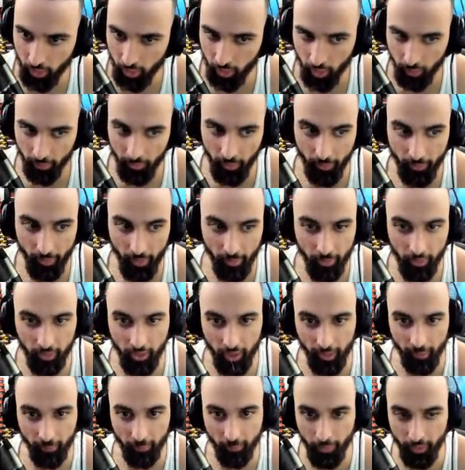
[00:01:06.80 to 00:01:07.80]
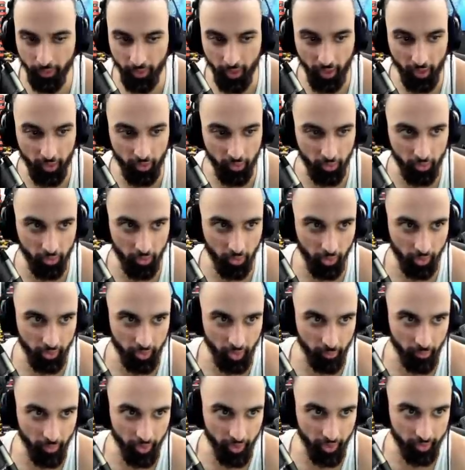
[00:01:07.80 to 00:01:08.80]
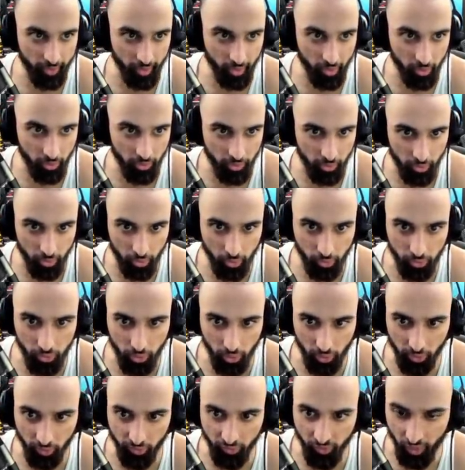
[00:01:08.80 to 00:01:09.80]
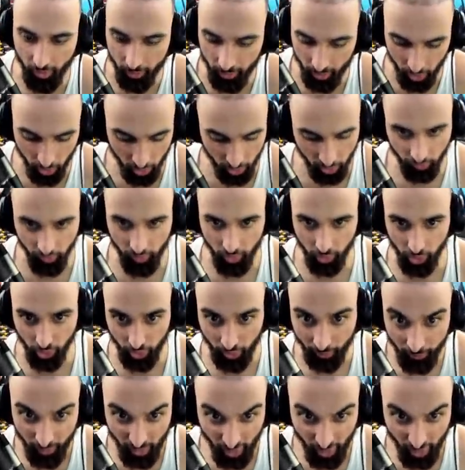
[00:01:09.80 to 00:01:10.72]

Maybe I'm gonna let him PK, you know, like on my account, you know, so I farm a YouTube video like